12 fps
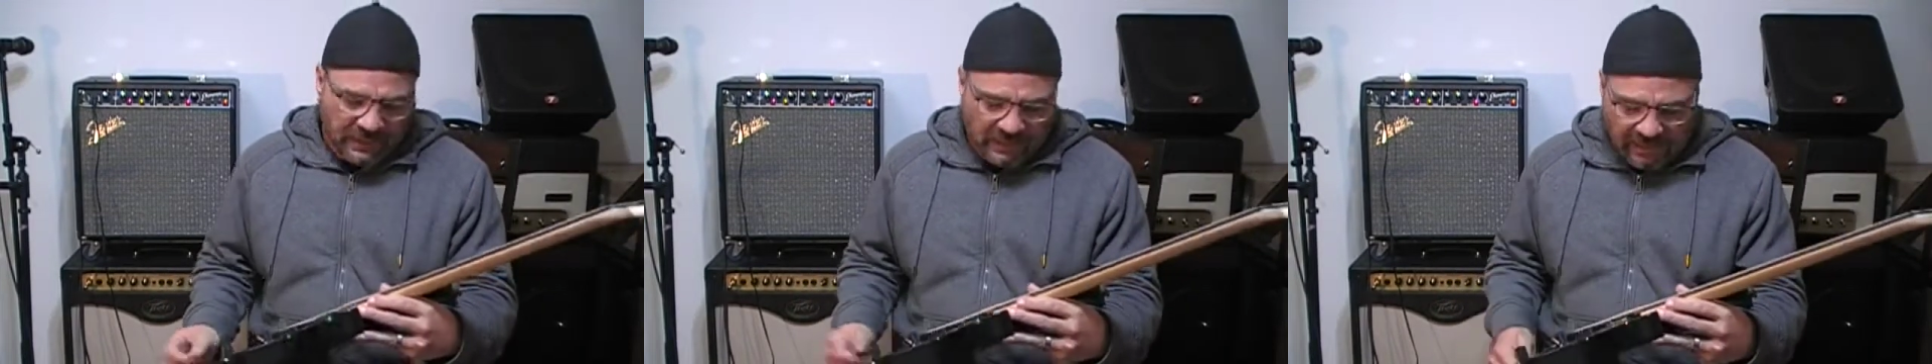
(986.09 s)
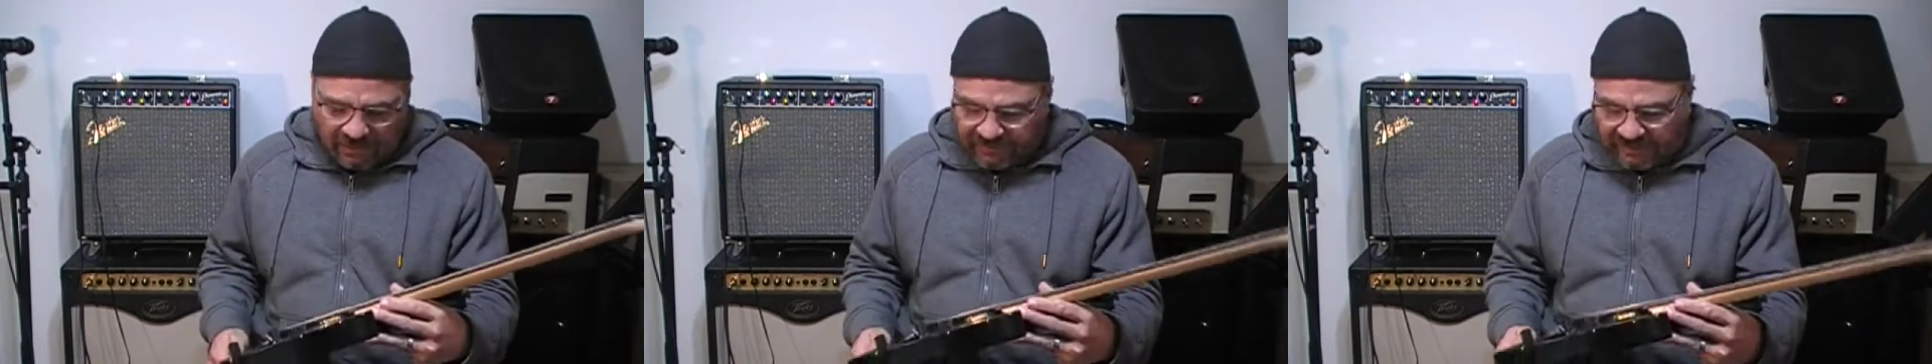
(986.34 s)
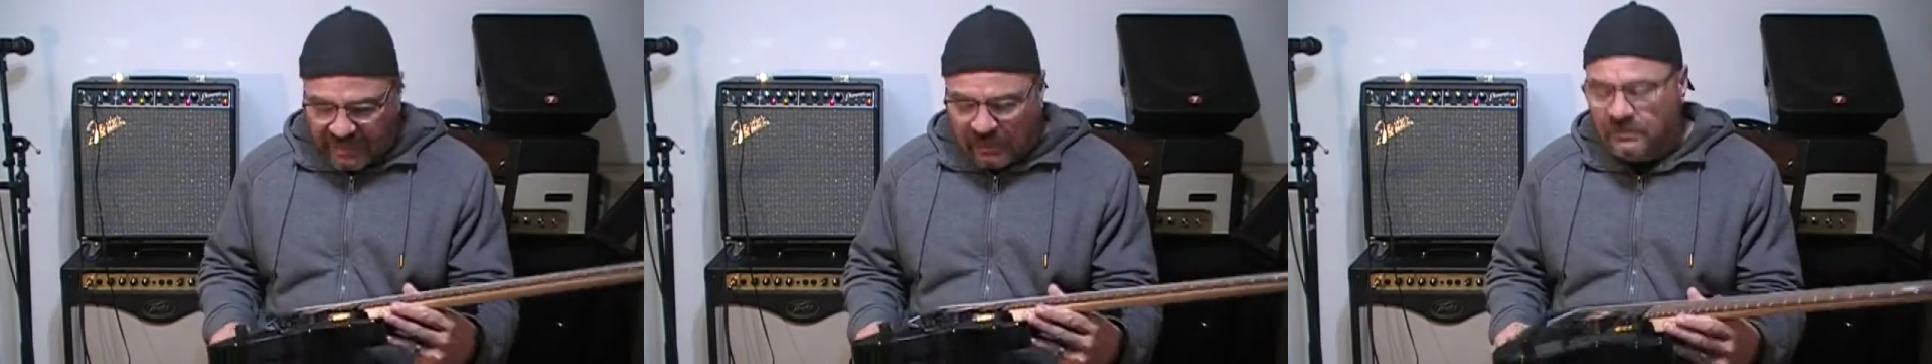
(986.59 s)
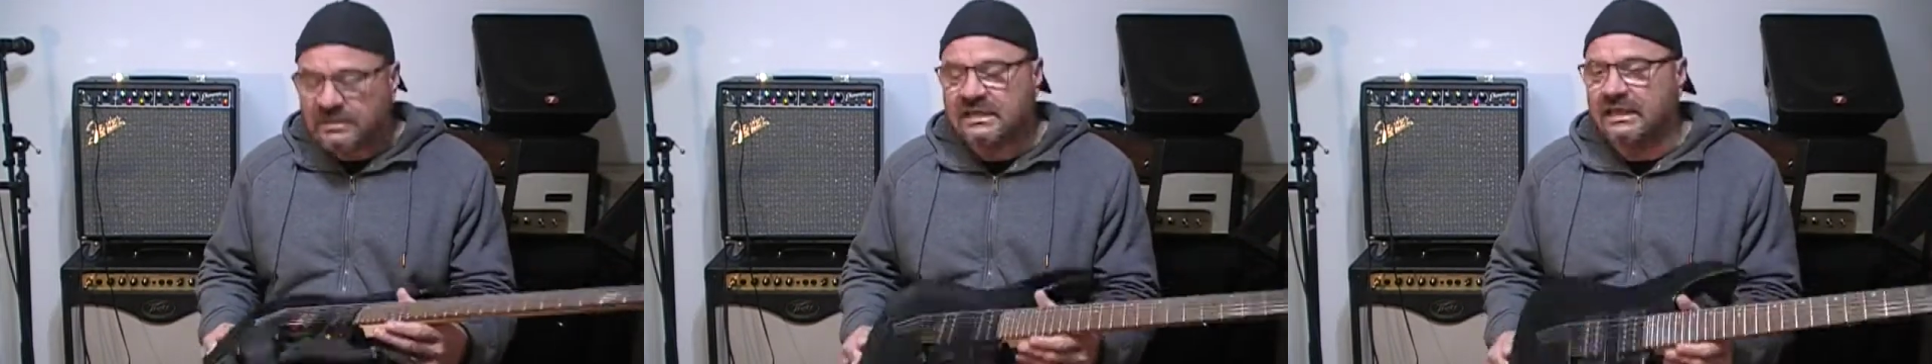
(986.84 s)
I mean, I
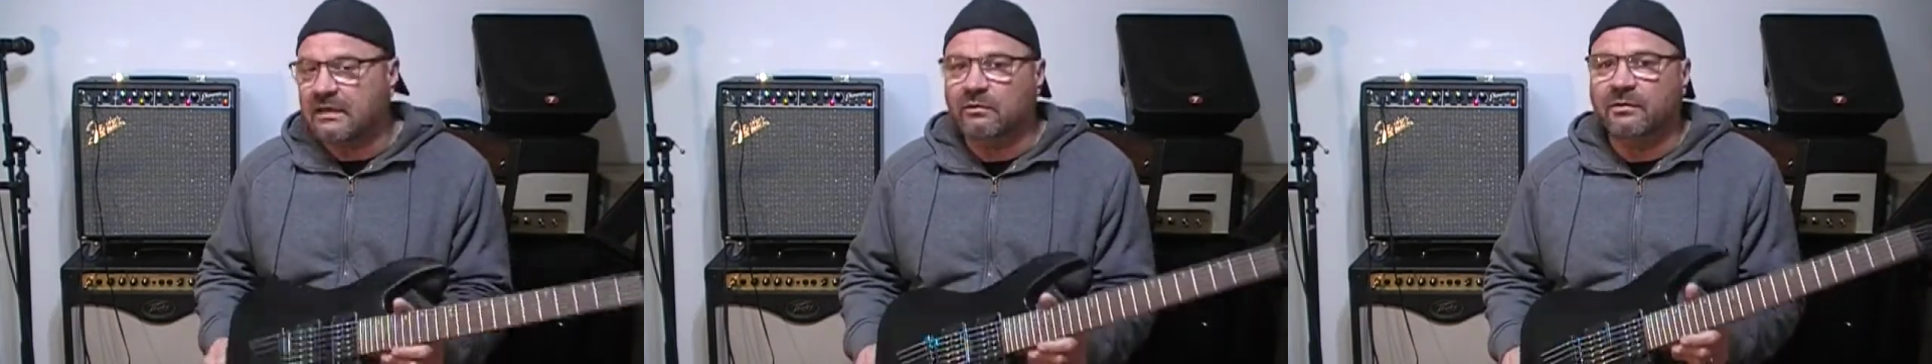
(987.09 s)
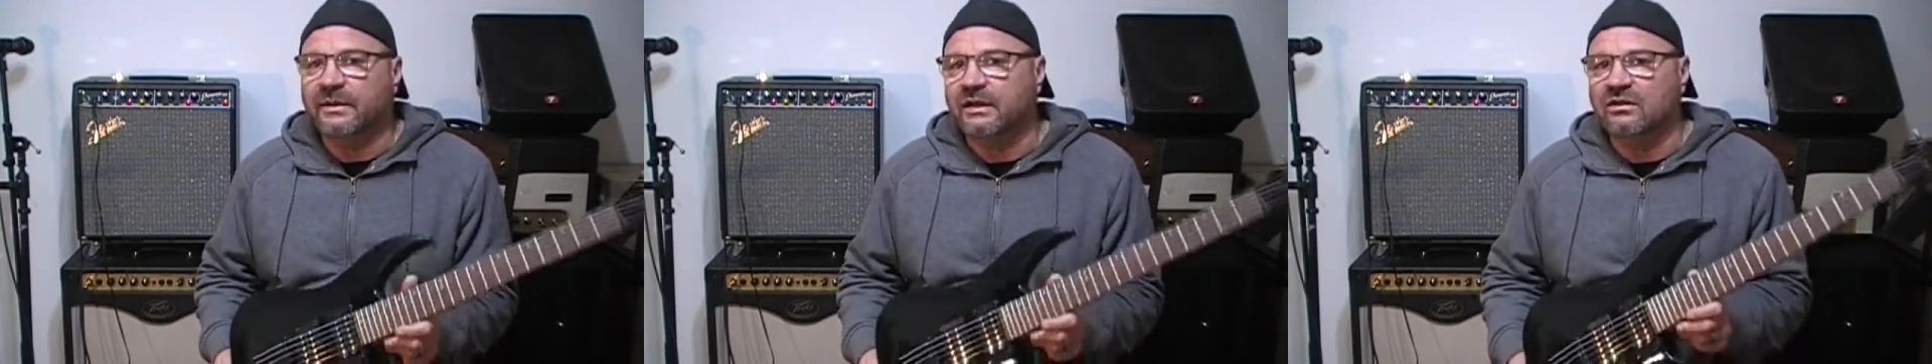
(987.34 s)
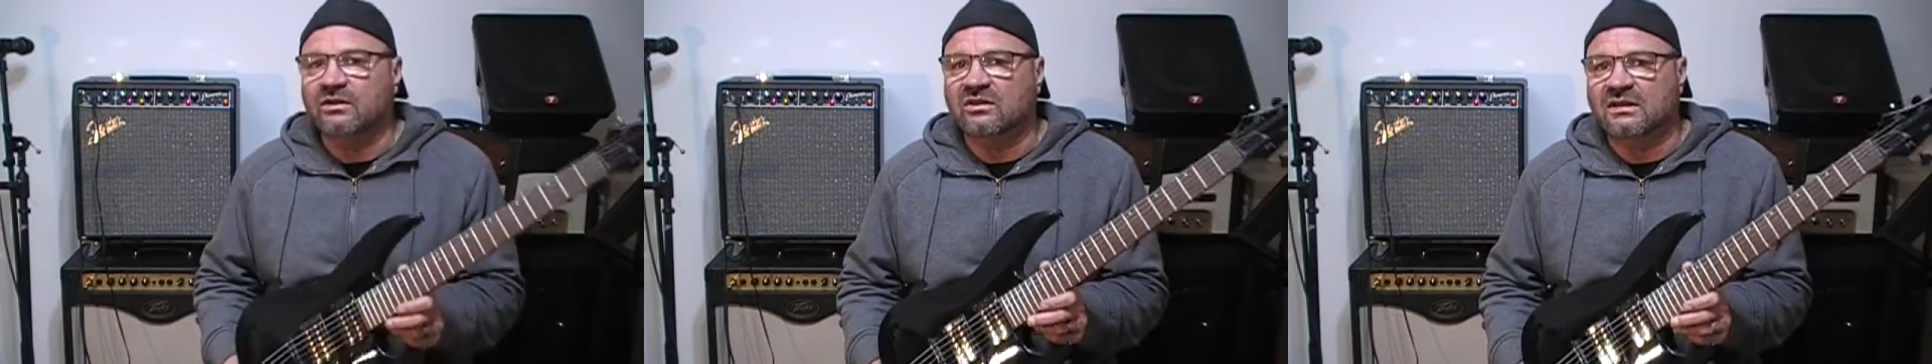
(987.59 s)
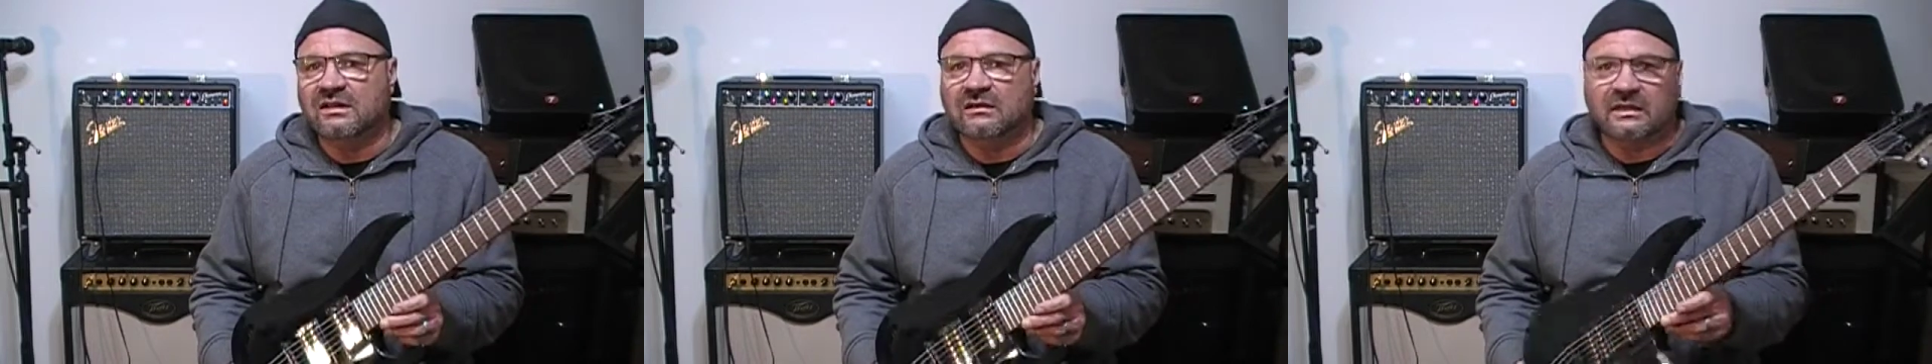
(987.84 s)
would say it would have been a good
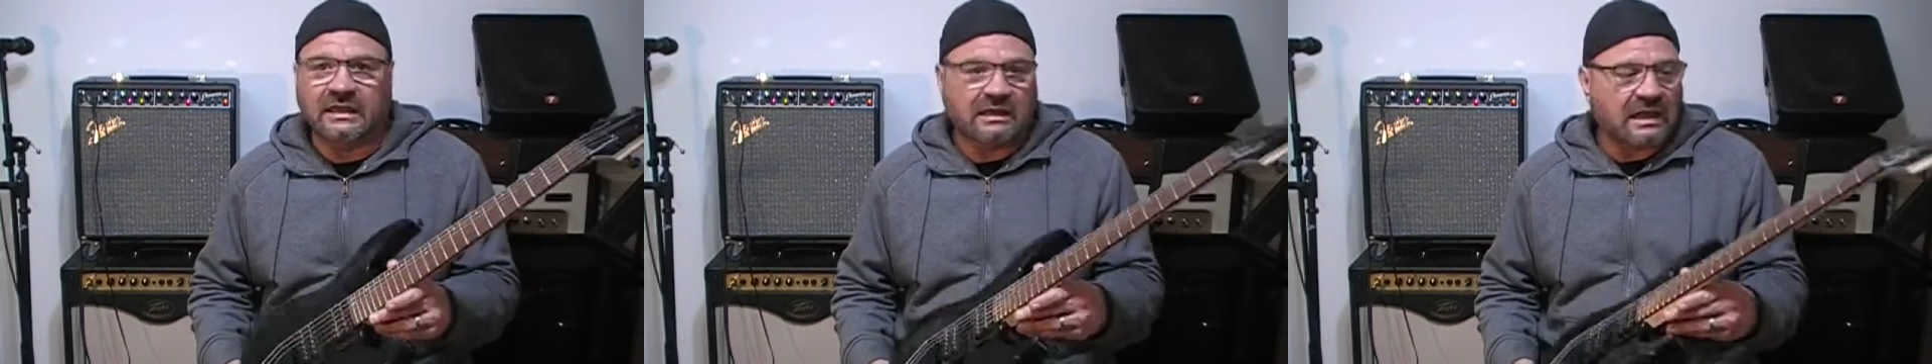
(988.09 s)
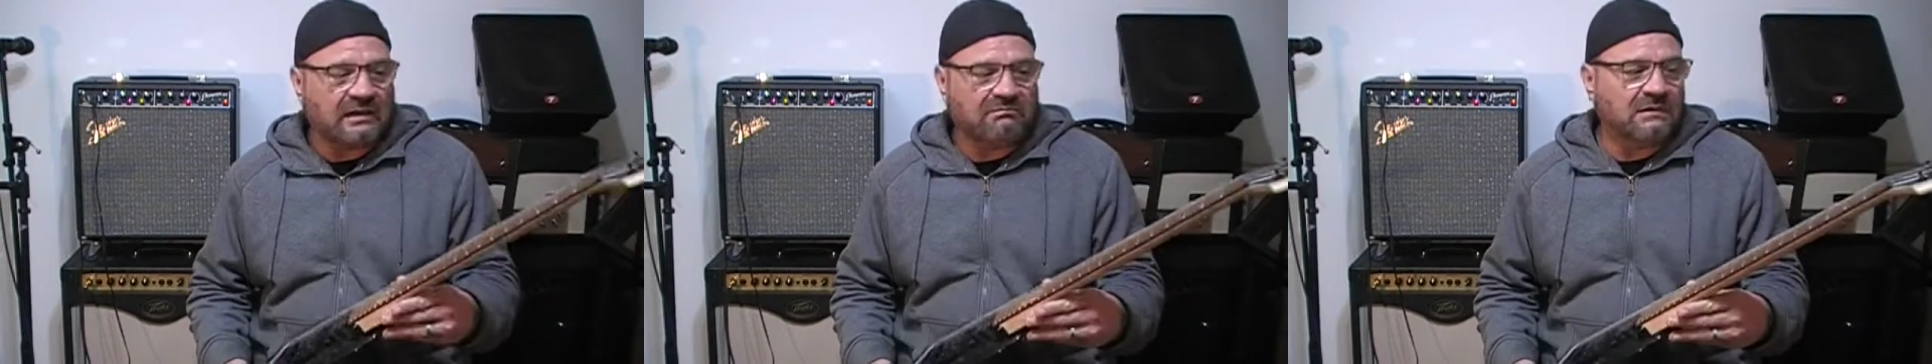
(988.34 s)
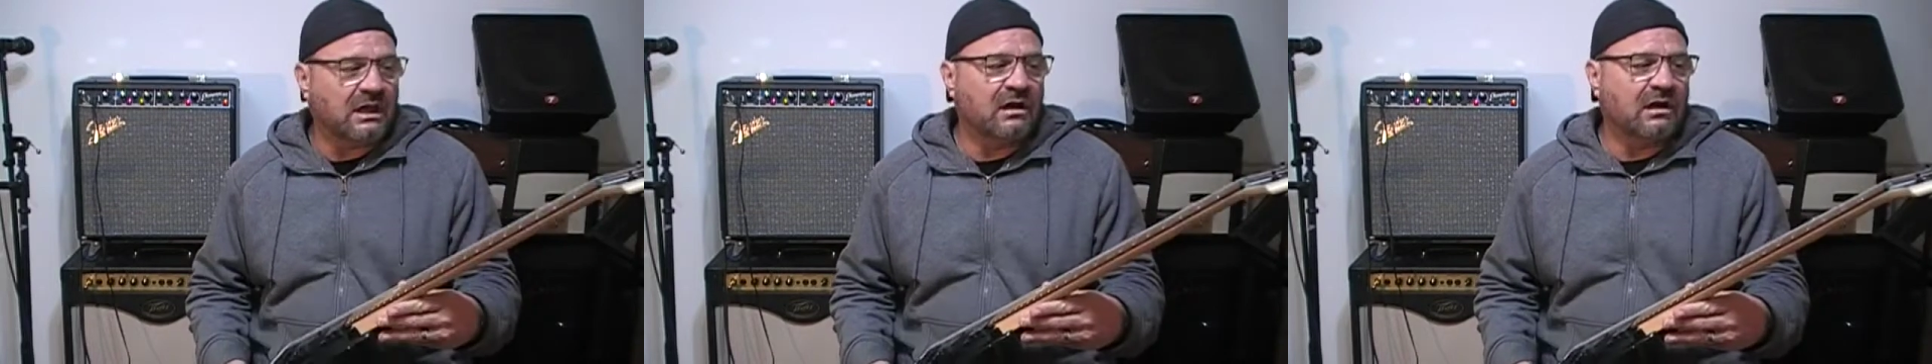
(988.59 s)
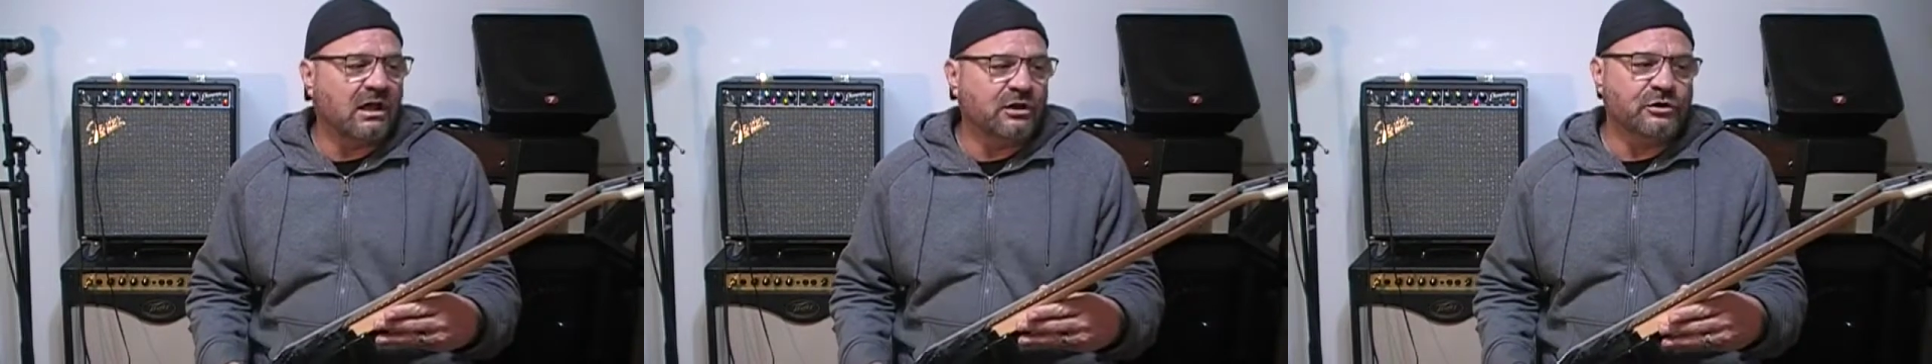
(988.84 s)
deal at
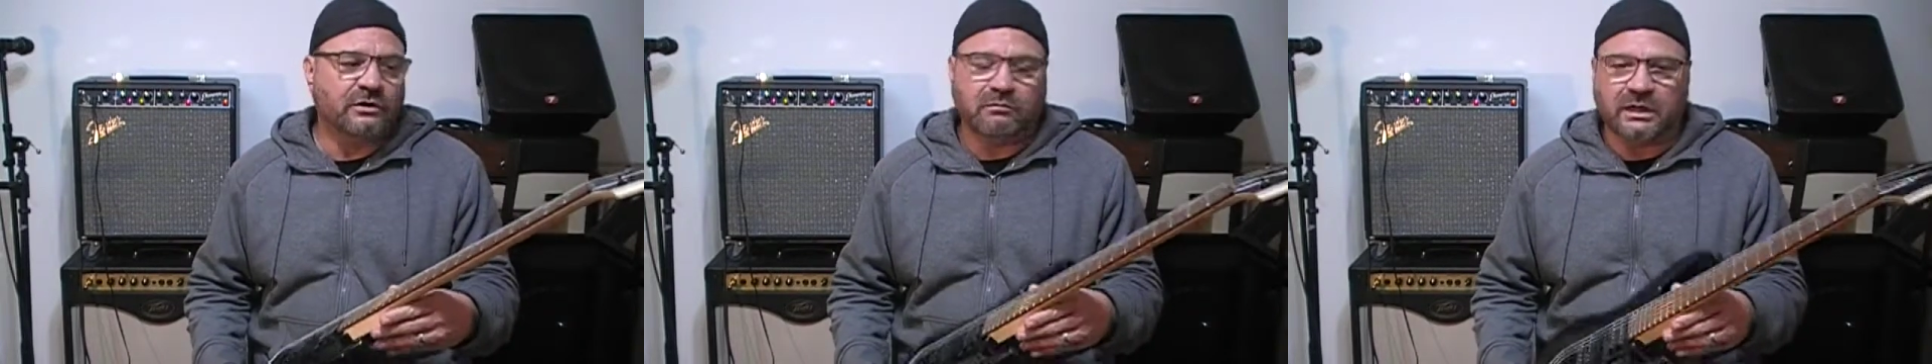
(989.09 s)
$100.